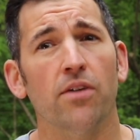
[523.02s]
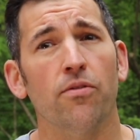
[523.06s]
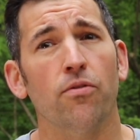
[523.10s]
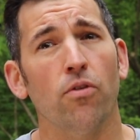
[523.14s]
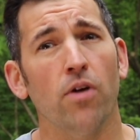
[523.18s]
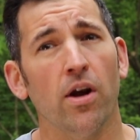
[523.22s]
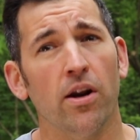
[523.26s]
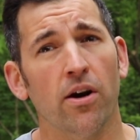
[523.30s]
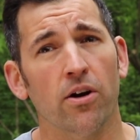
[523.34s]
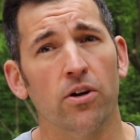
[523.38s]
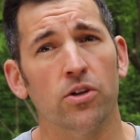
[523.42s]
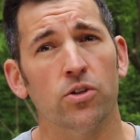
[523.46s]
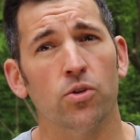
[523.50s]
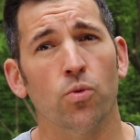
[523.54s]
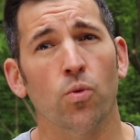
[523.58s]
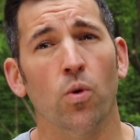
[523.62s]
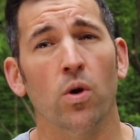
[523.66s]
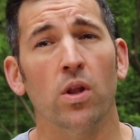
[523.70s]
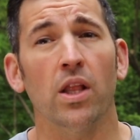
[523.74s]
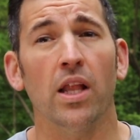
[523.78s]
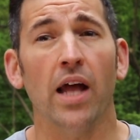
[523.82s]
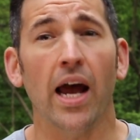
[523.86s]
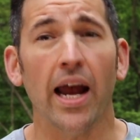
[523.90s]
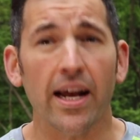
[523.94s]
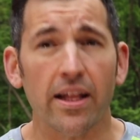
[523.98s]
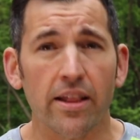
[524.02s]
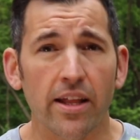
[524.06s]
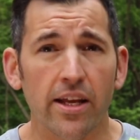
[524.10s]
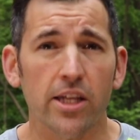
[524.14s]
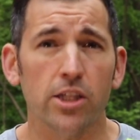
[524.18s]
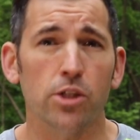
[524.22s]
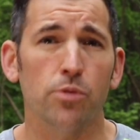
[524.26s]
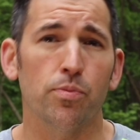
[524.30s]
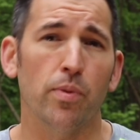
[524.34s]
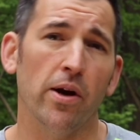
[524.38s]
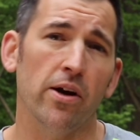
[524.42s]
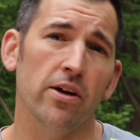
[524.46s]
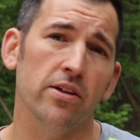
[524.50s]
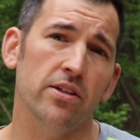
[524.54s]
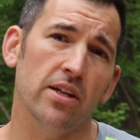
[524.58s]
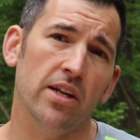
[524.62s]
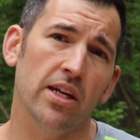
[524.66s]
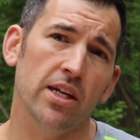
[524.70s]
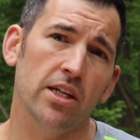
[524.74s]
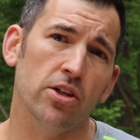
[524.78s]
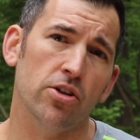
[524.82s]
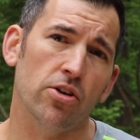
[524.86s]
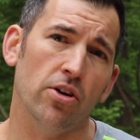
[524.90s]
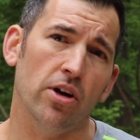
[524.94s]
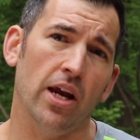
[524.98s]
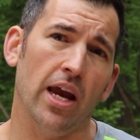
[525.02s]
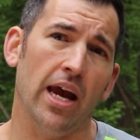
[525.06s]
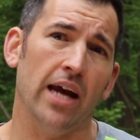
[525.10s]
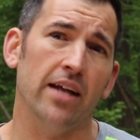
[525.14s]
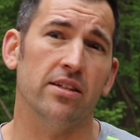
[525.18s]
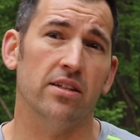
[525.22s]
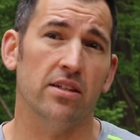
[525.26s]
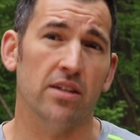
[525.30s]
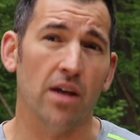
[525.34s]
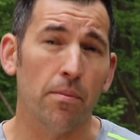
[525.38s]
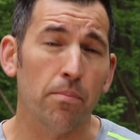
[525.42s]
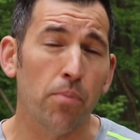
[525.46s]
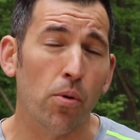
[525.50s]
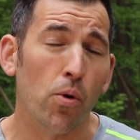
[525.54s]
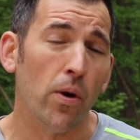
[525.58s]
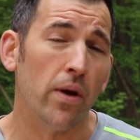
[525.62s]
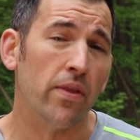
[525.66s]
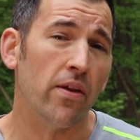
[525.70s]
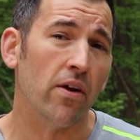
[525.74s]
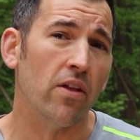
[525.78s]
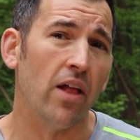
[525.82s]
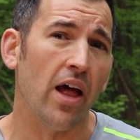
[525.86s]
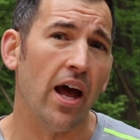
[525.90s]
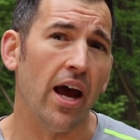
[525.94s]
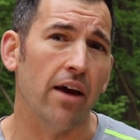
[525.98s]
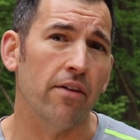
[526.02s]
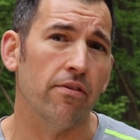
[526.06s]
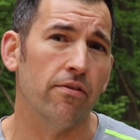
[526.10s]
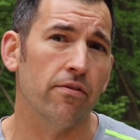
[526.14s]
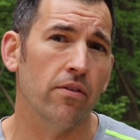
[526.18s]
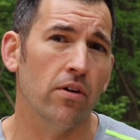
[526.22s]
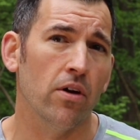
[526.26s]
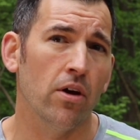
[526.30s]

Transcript: of runners will likely experience an injury at some point in their life,